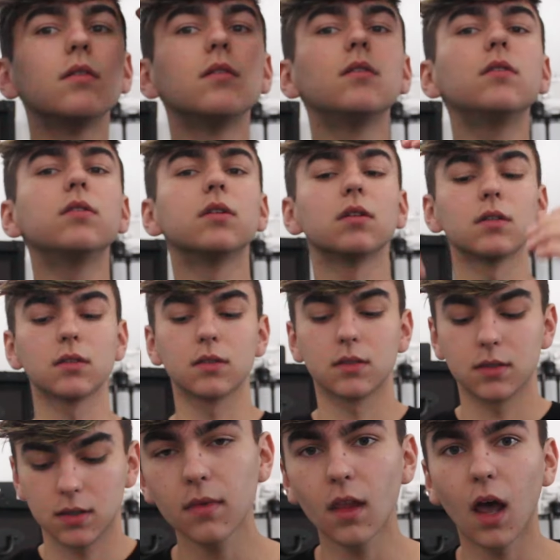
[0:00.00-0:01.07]
Ugh.
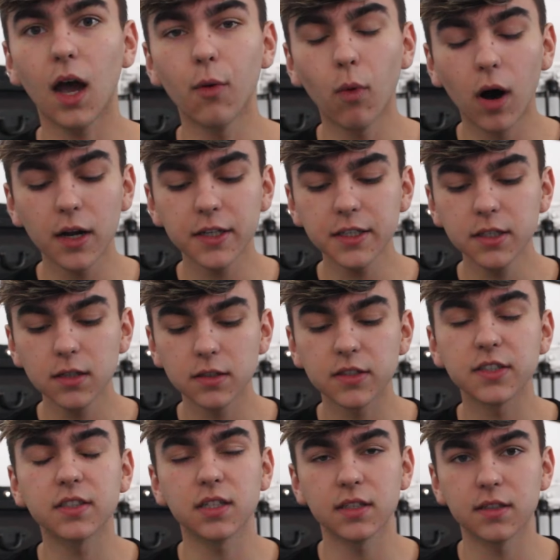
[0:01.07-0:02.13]
I wanted
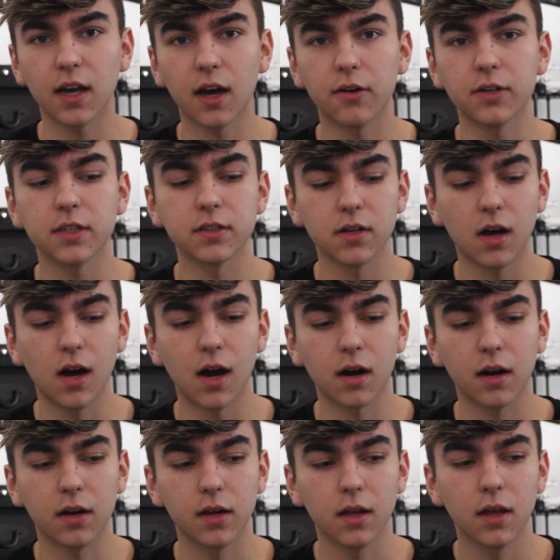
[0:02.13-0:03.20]
to sit down and
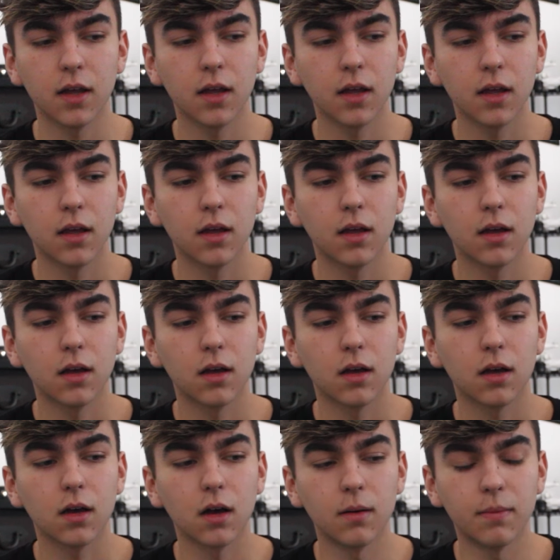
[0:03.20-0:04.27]
talk
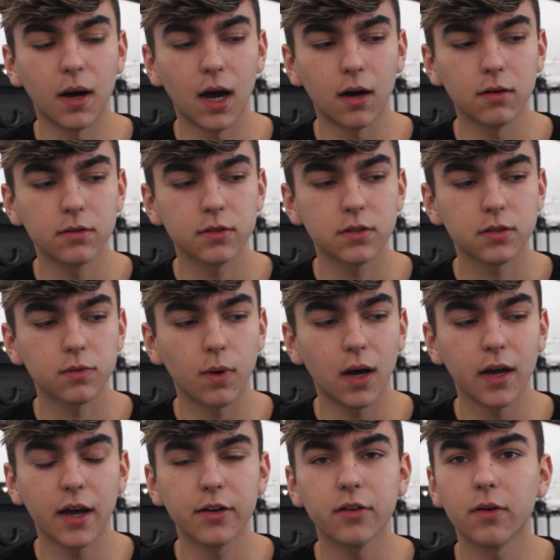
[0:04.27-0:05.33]
about
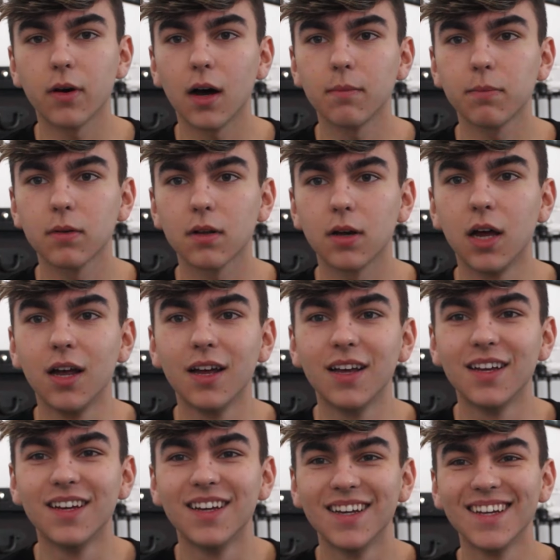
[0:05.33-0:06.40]
why I don't up...
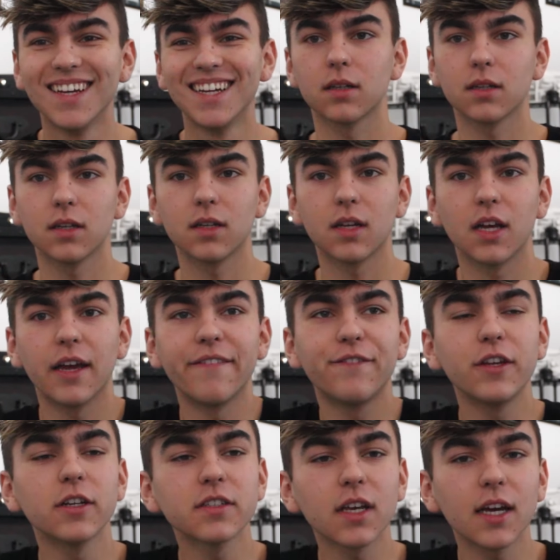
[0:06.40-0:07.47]
It
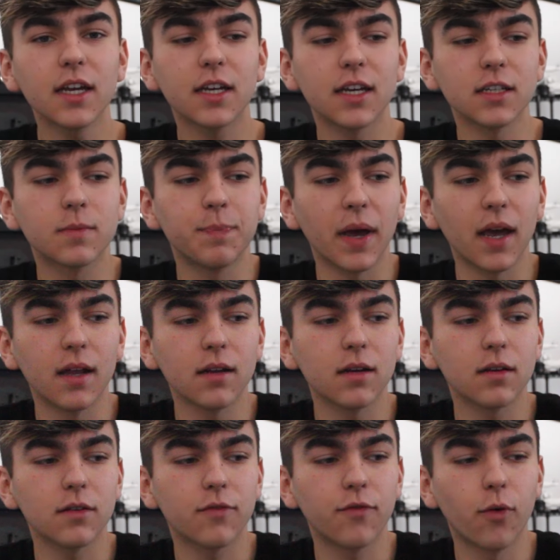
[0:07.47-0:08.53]
feels like it's
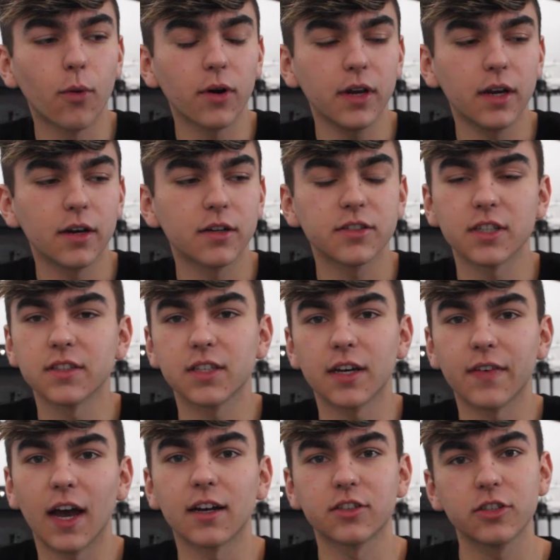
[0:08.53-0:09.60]
been 4 years since
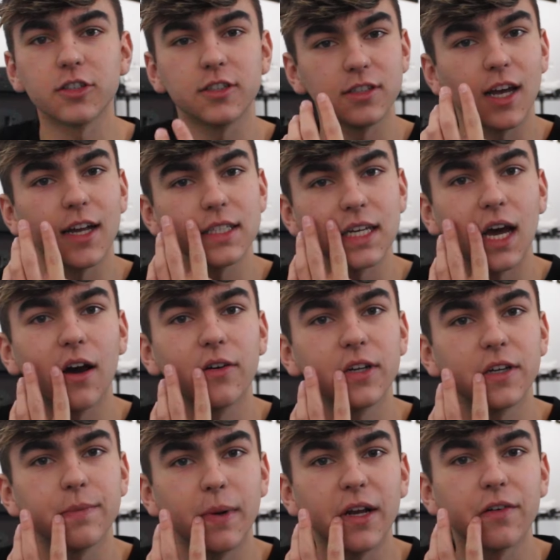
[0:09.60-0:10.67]
I've actually sat
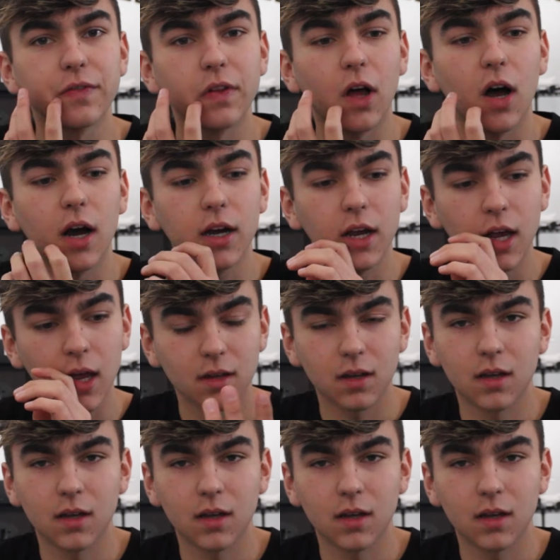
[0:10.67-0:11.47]
down and made a vlog.